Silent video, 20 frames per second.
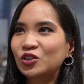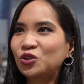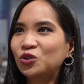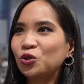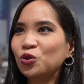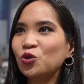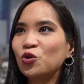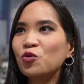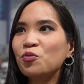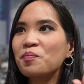
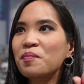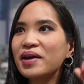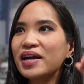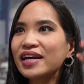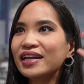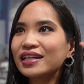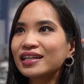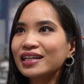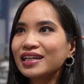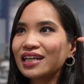too
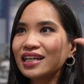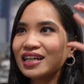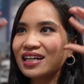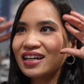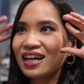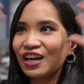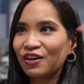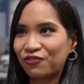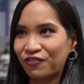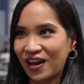
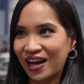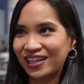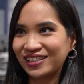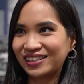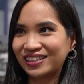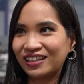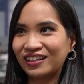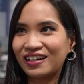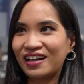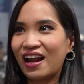many
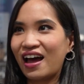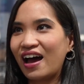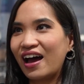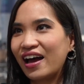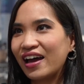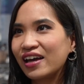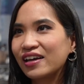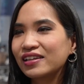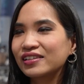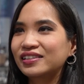effects,
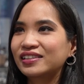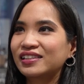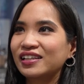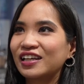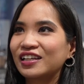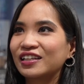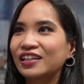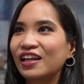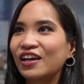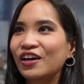lights and